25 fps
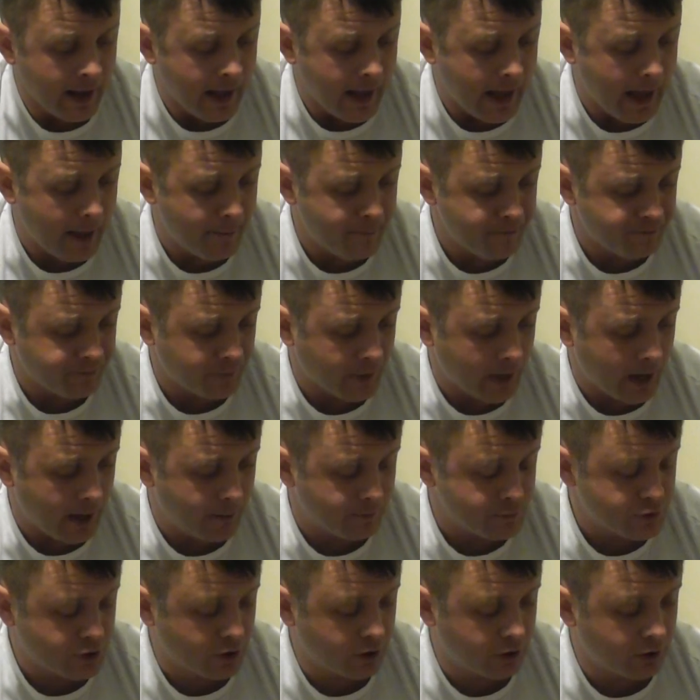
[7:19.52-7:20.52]

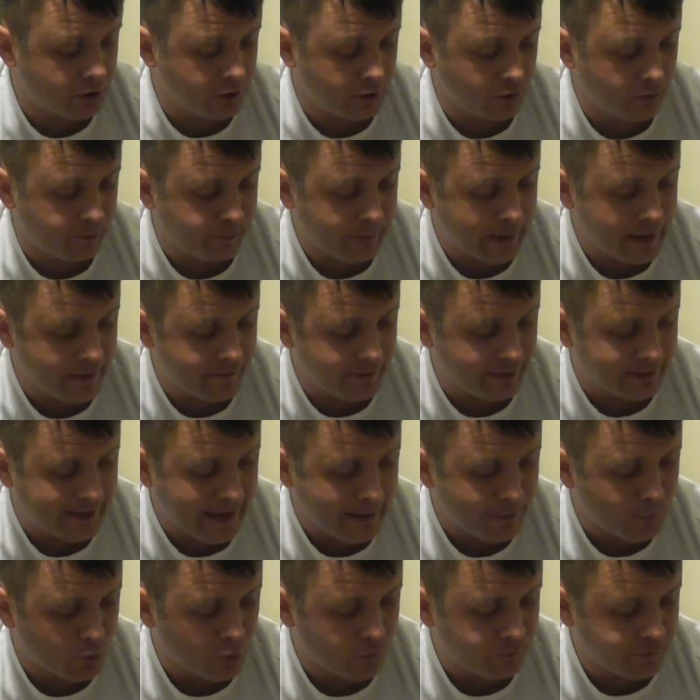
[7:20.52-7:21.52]
I'm just going to do a bit of a
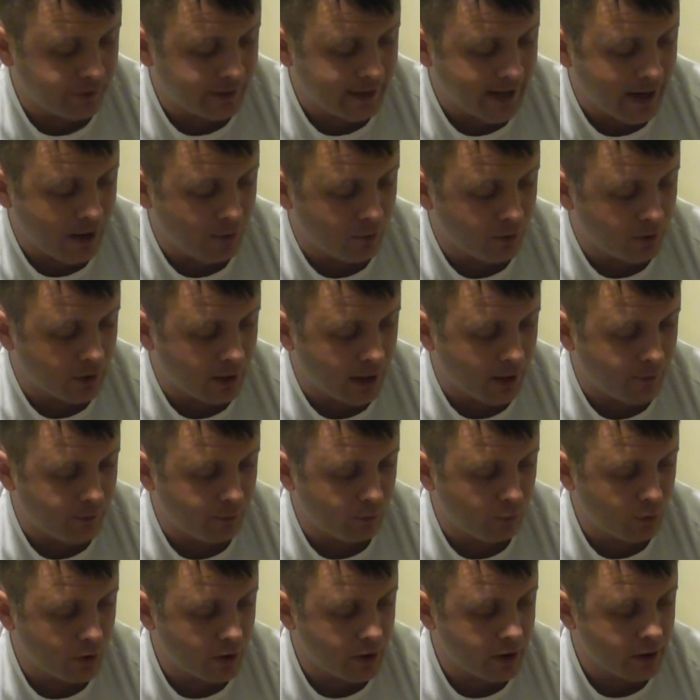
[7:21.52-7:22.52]
demo for you now on how
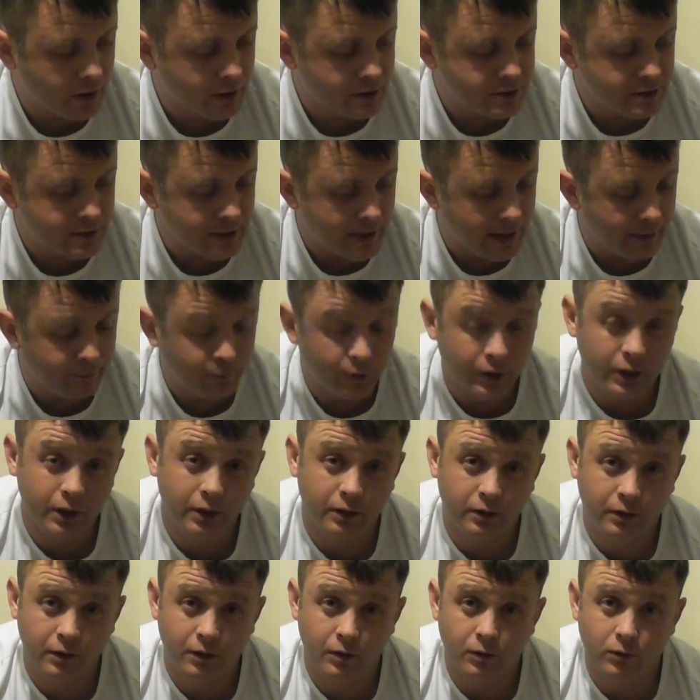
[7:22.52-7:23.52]
it works. I'm
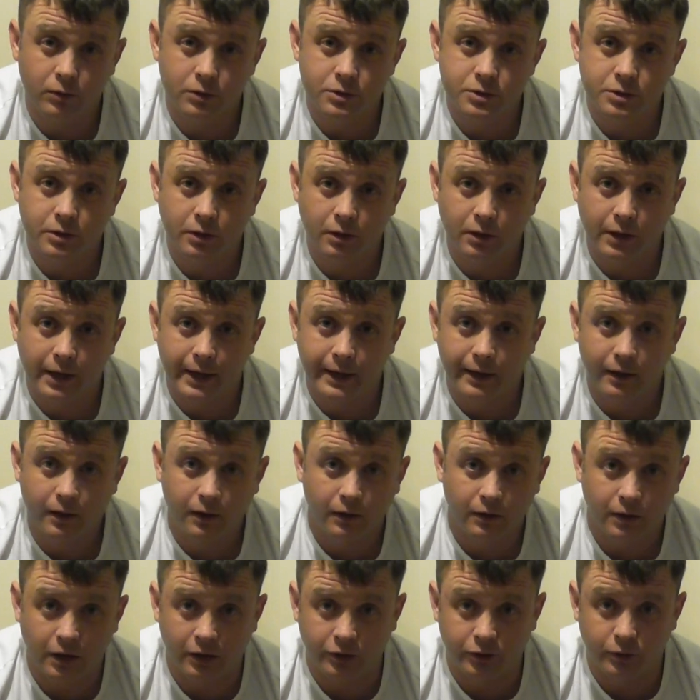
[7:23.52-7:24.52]
going to also,
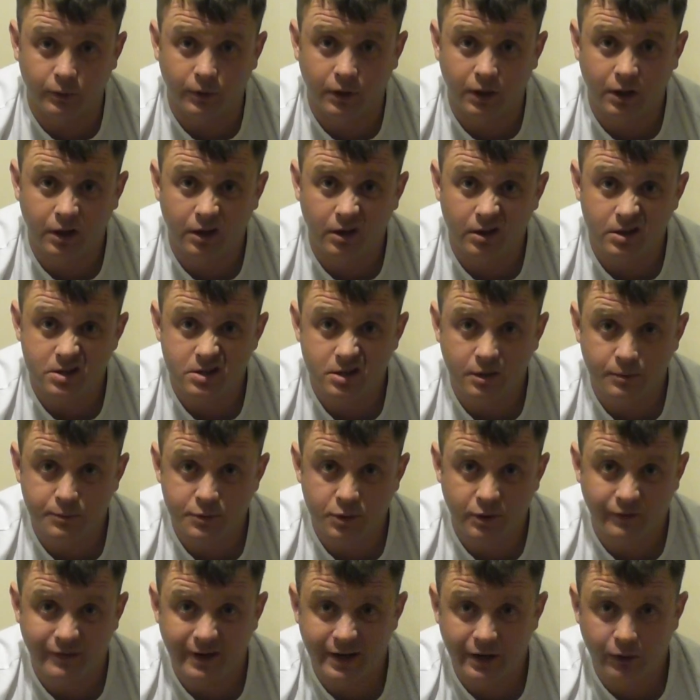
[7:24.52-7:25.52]
I'll do a close-up,
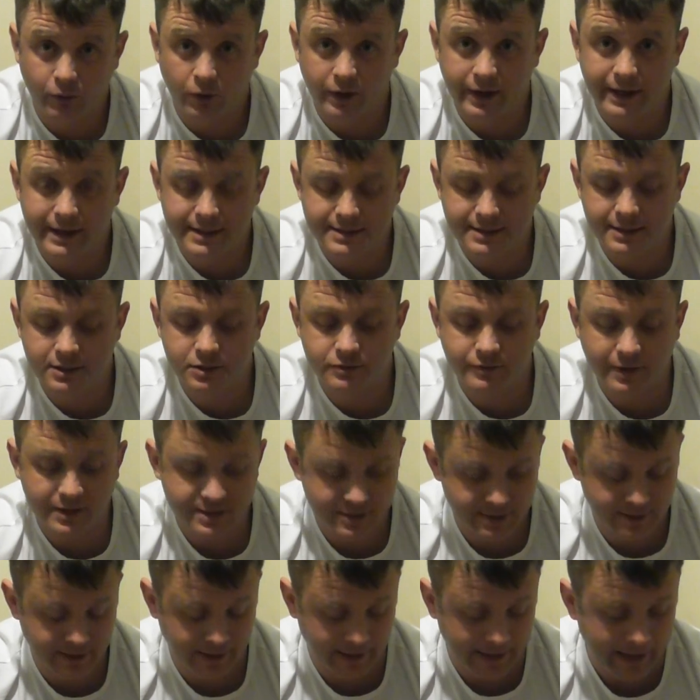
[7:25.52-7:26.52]
so if anyone is
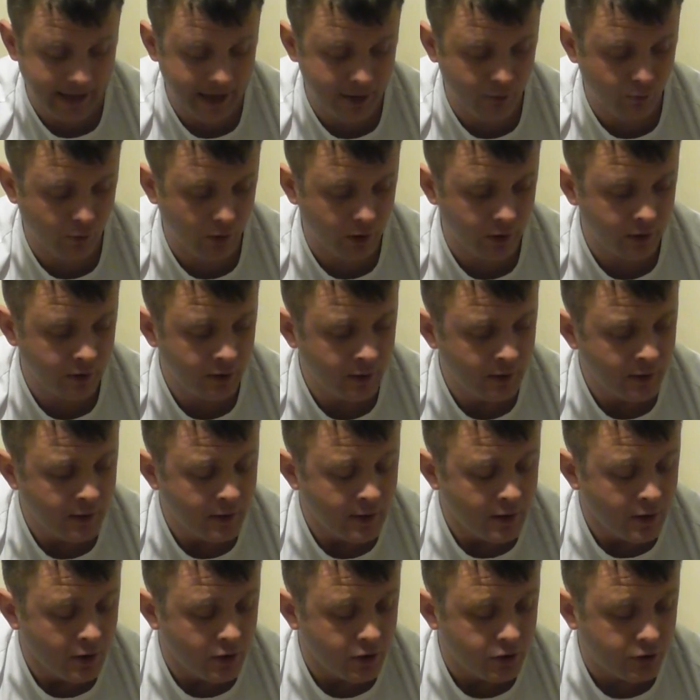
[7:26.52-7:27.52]
interested in getting one,
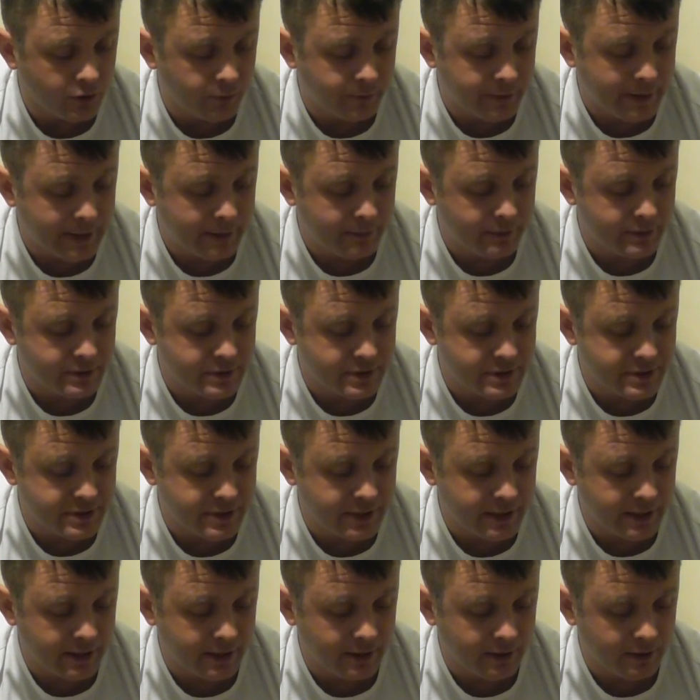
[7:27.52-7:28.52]
you'll be able to
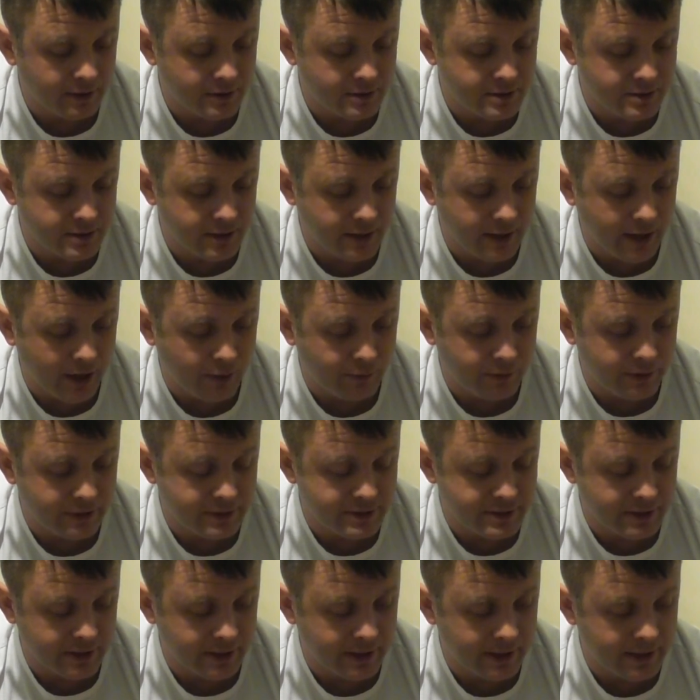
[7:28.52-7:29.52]
see how
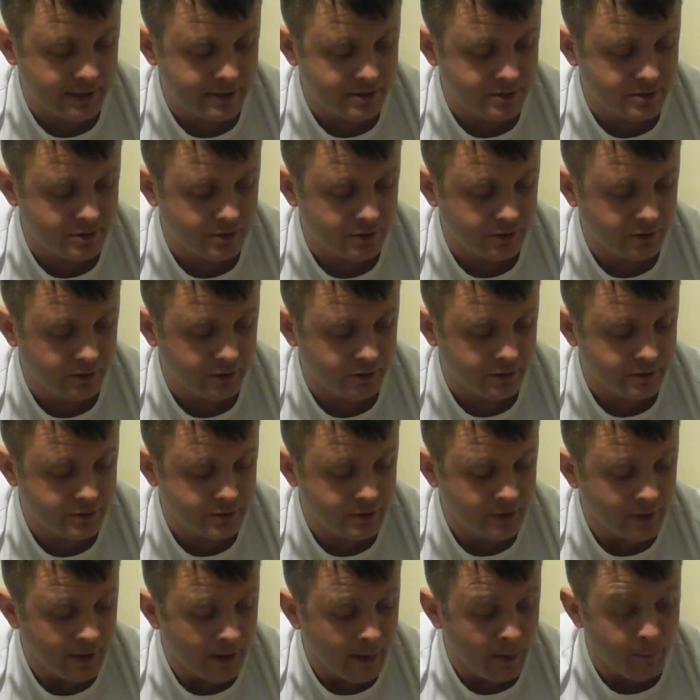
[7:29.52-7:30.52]
easy it is to
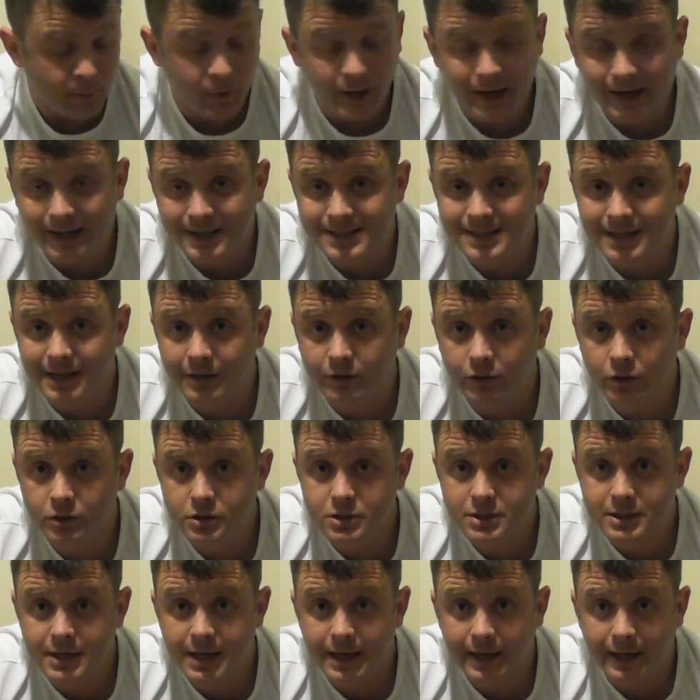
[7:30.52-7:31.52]
use. But like I said, it
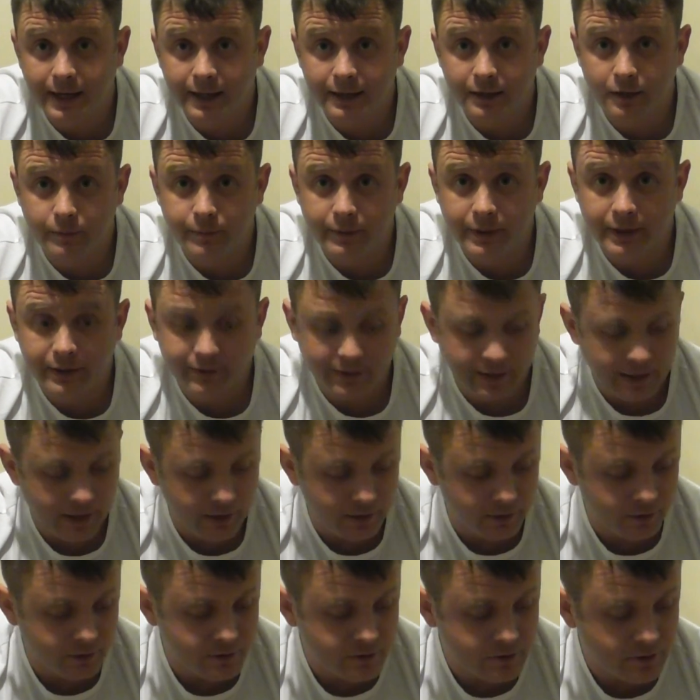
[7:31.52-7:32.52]
does take a little bit of
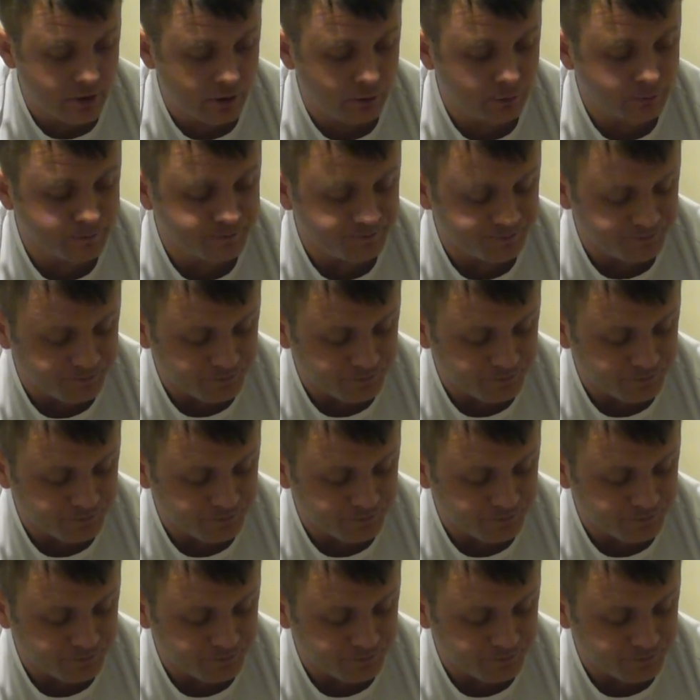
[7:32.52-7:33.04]
getting used to.